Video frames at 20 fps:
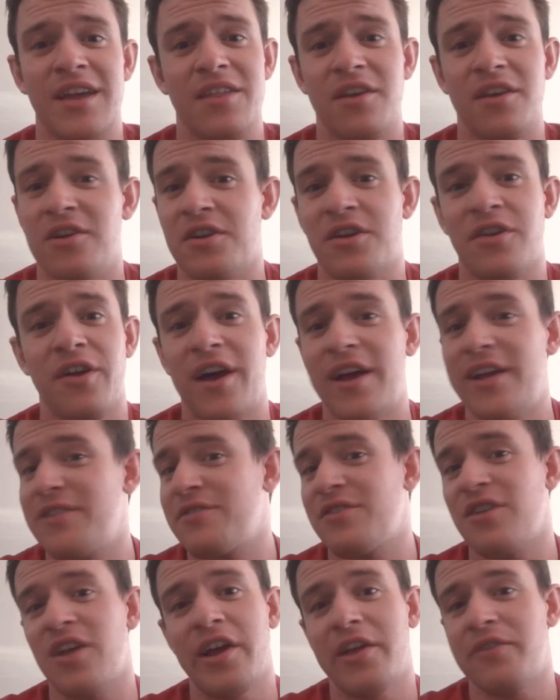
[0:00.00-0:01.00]
there are clients,
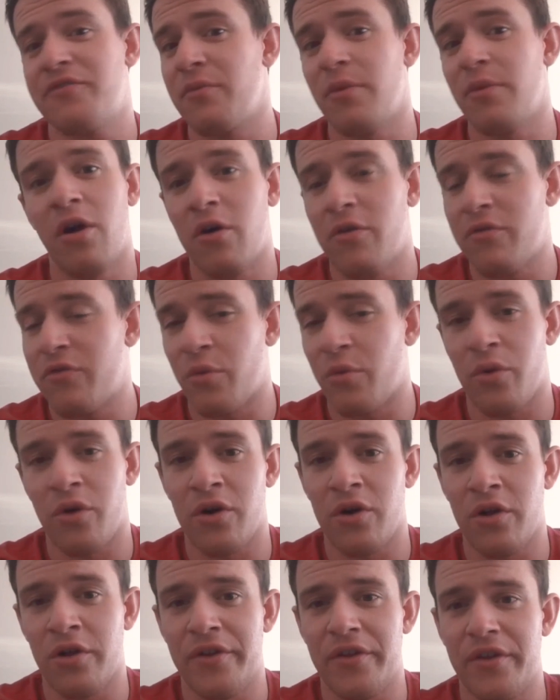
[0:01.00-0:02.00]
clients from all over the
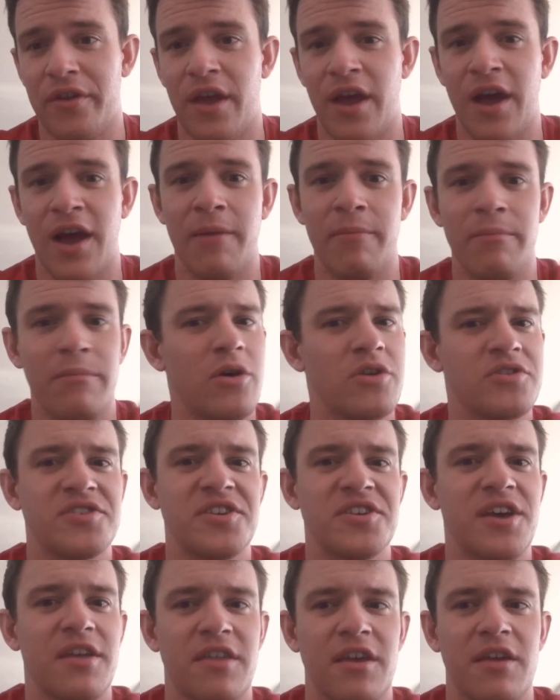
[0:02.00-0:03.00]
world. Um,
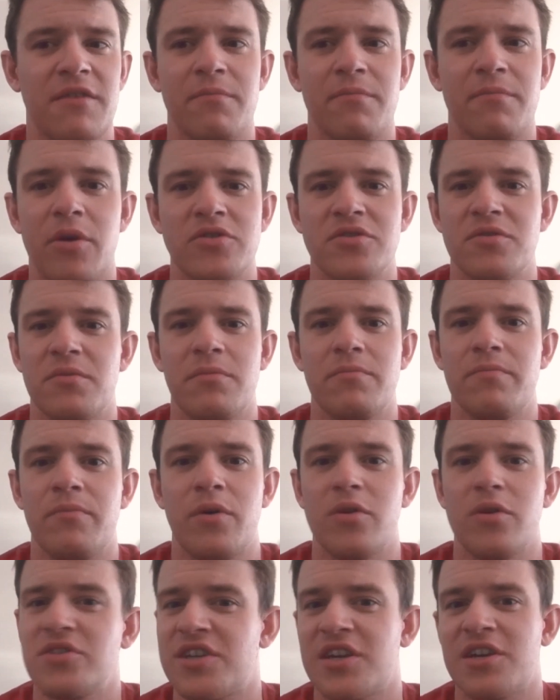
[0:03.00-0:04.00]
mostly, I think most,
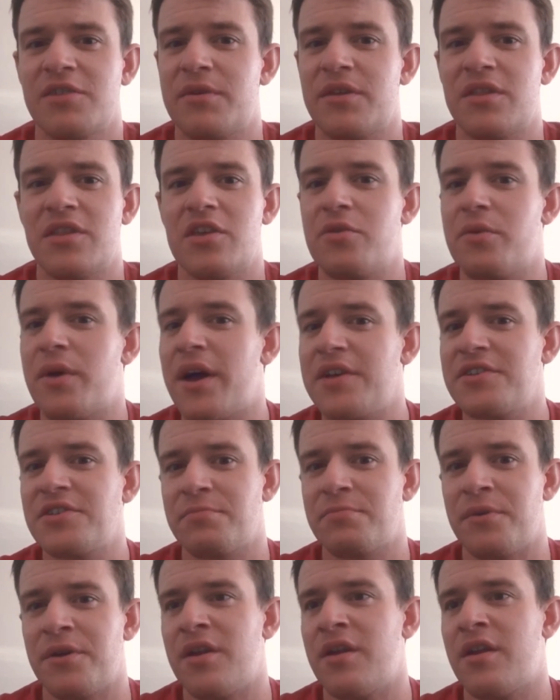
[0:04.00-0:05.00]
most tend to be in the US,
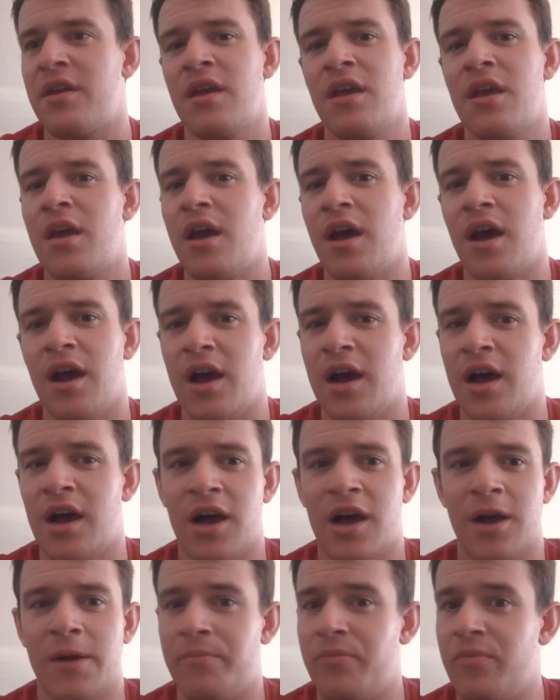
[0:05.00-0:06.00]
but
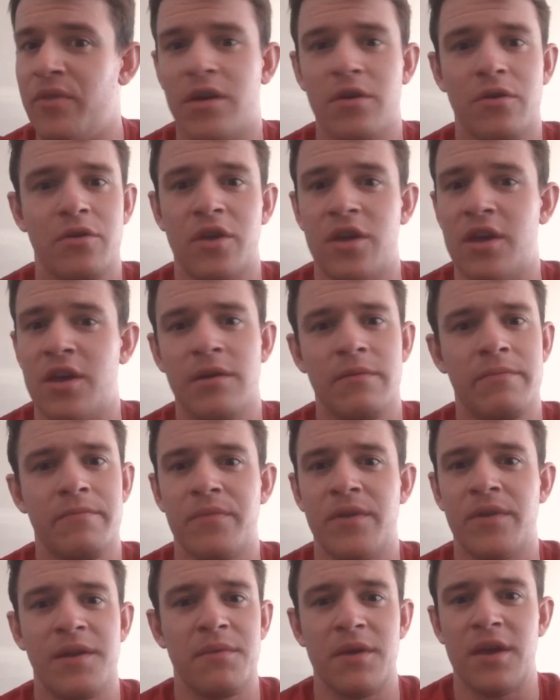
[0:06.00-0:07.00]
uh, literally
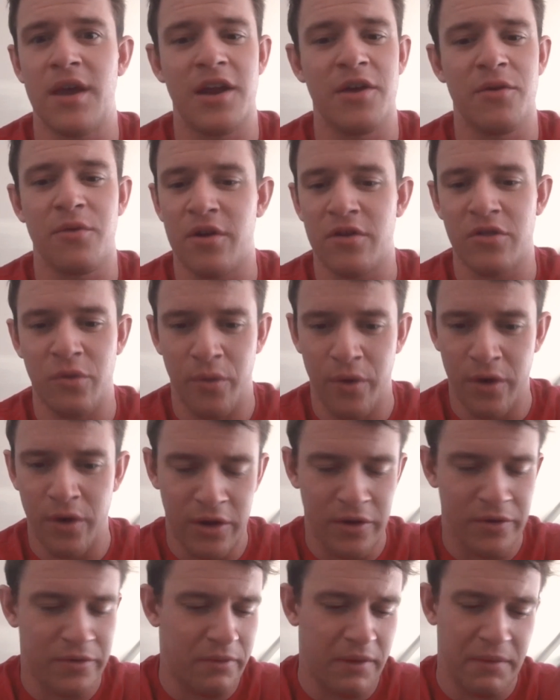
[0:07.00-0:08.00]
can be anywhere in the
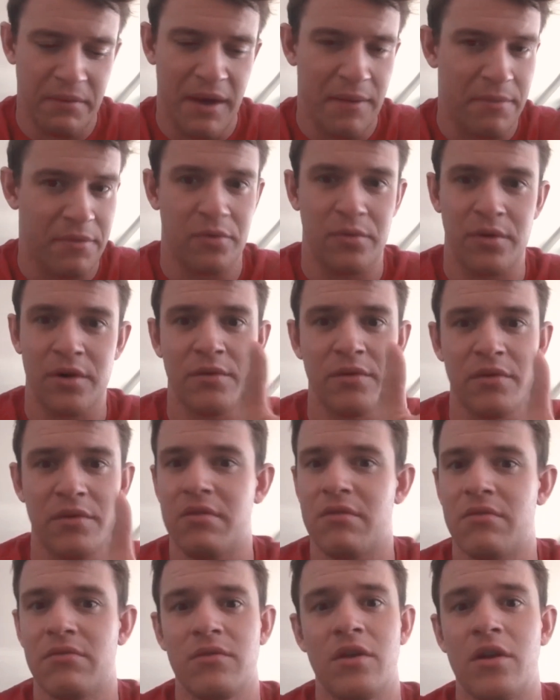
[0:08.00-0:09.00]
world. I'm happy to work with,
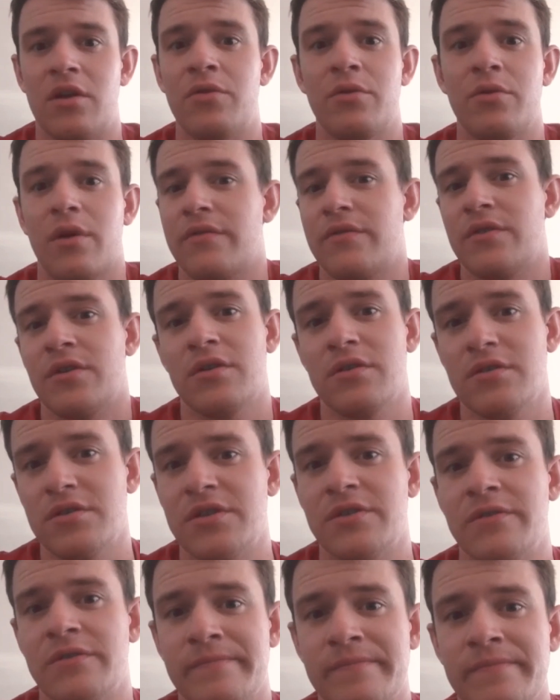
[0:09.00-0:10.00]
you know, whoever.
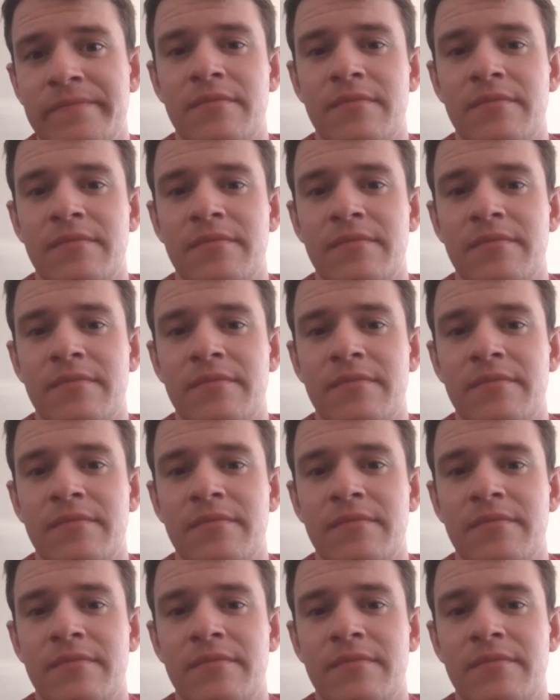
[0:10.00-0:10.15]
So.